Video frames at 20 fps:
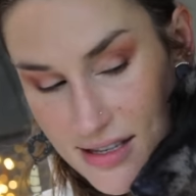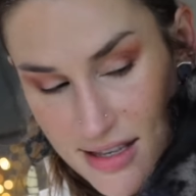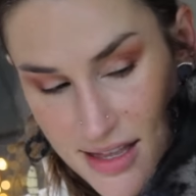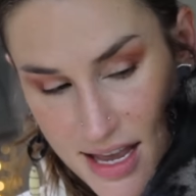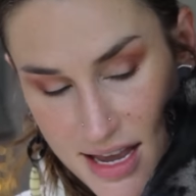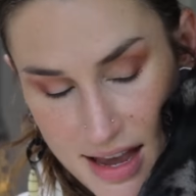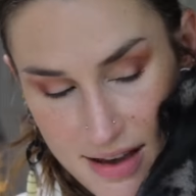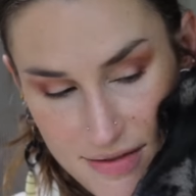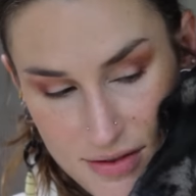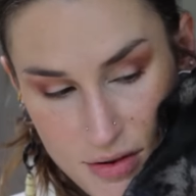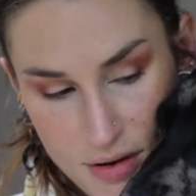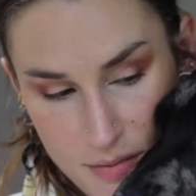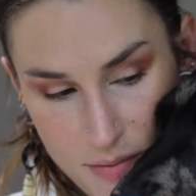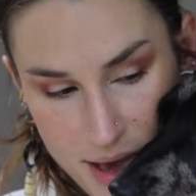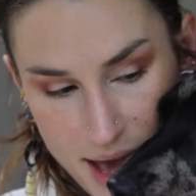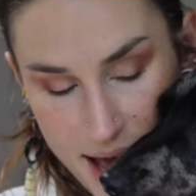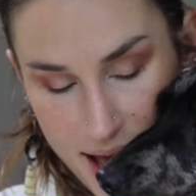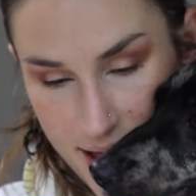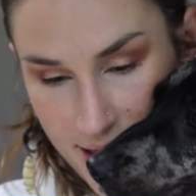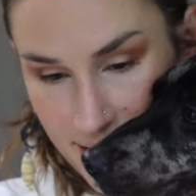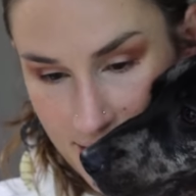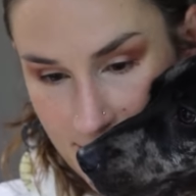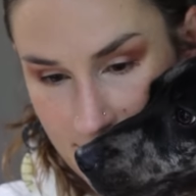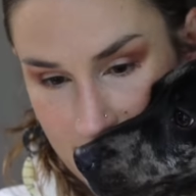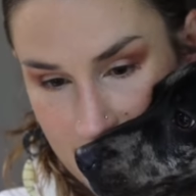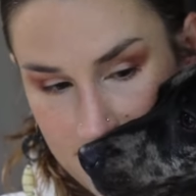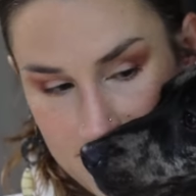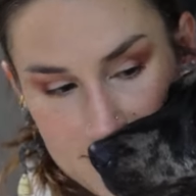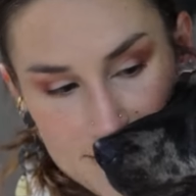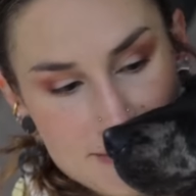Did they give you a bath?
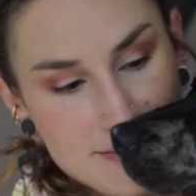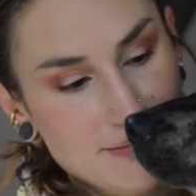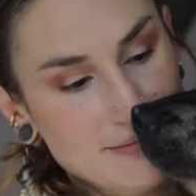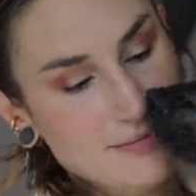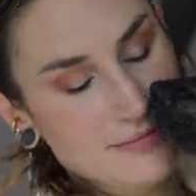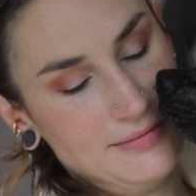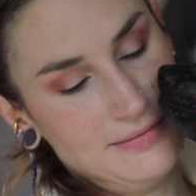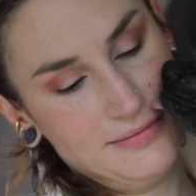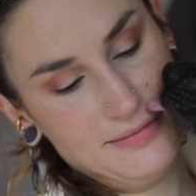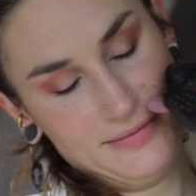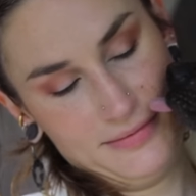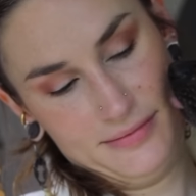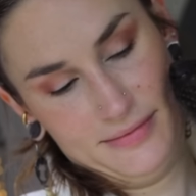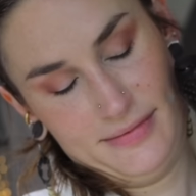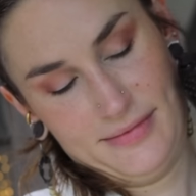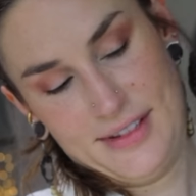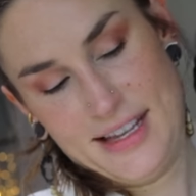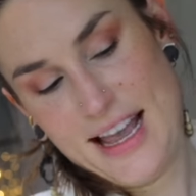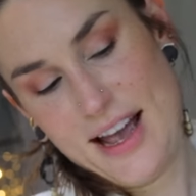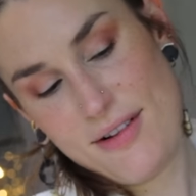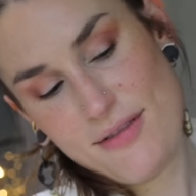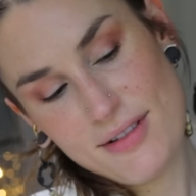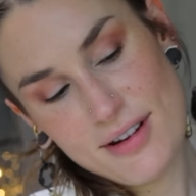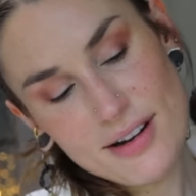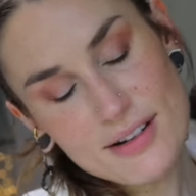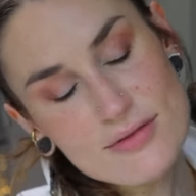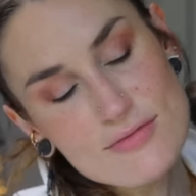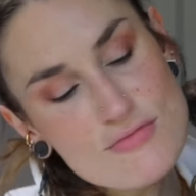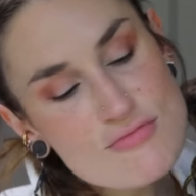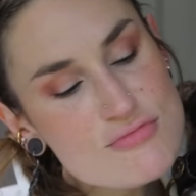Hello.
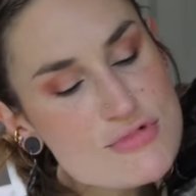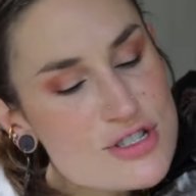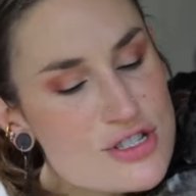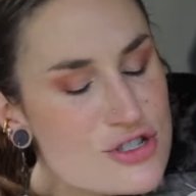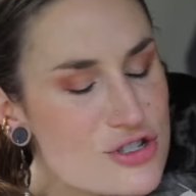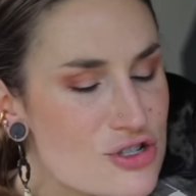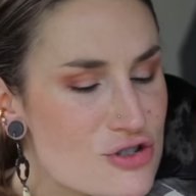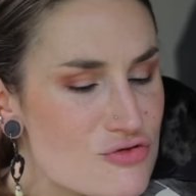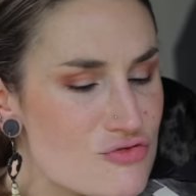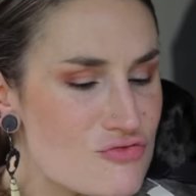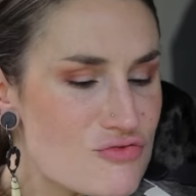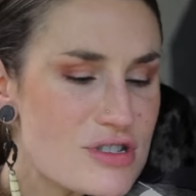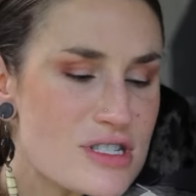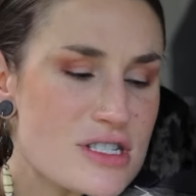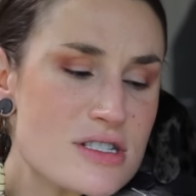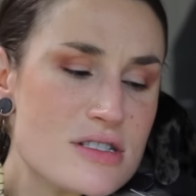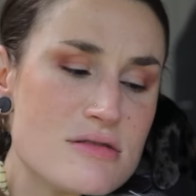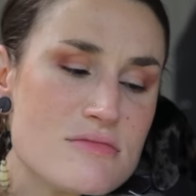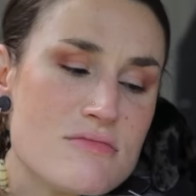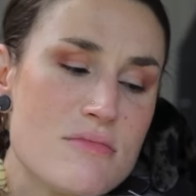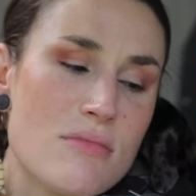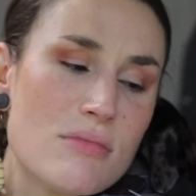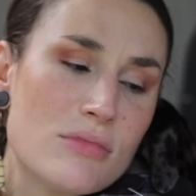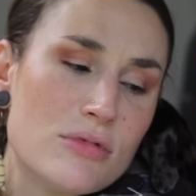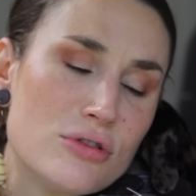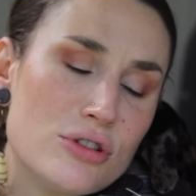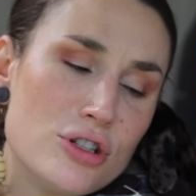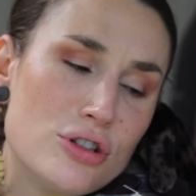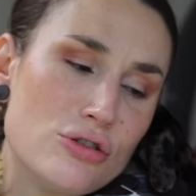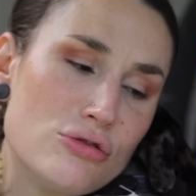Yes, they did. You Yoa.
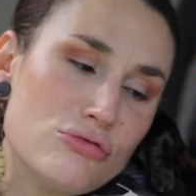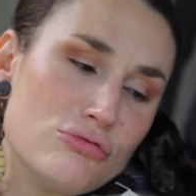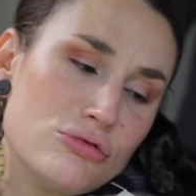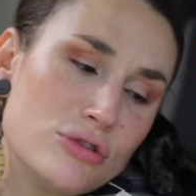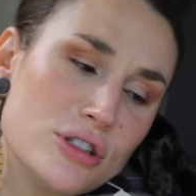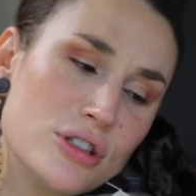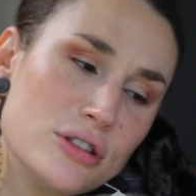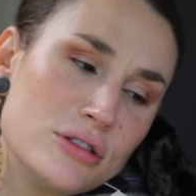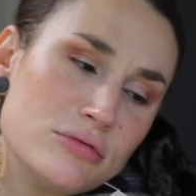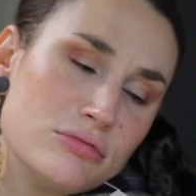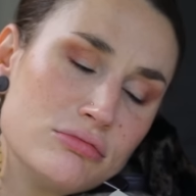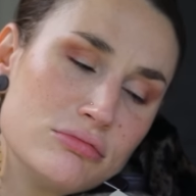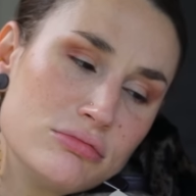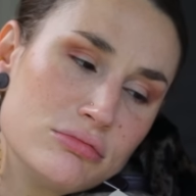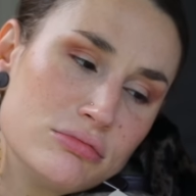Yoa.